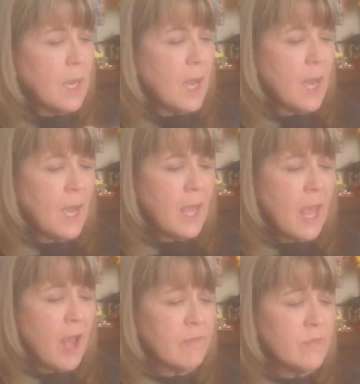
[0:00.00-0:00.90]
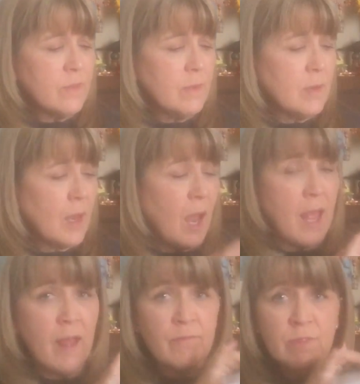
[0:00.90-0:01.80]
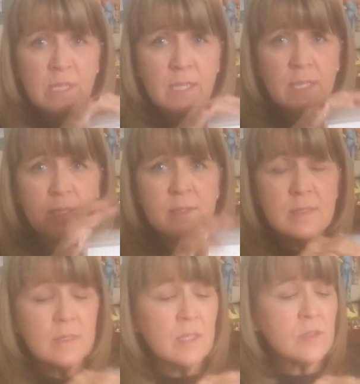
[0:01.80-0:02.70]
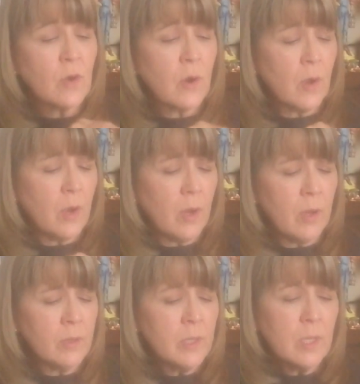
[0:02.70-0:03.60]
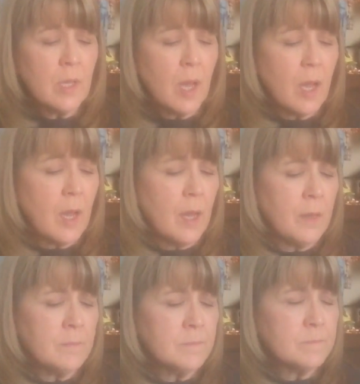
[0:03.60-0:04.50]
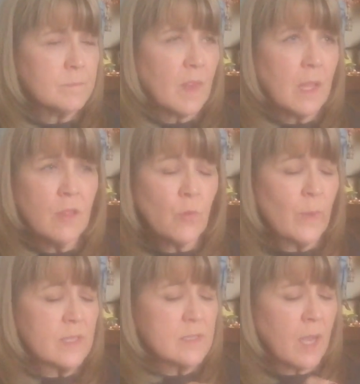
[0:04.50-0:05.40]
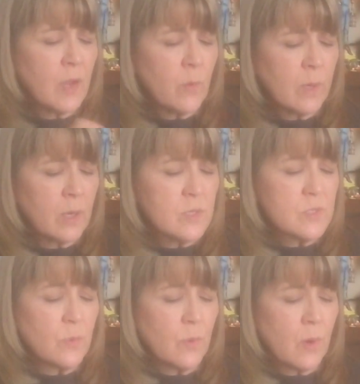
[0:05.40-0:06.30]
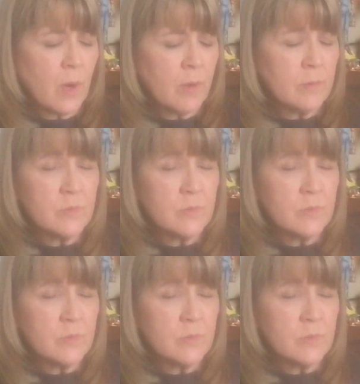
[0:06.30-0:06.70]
I have these are all either Weeks Dye Works or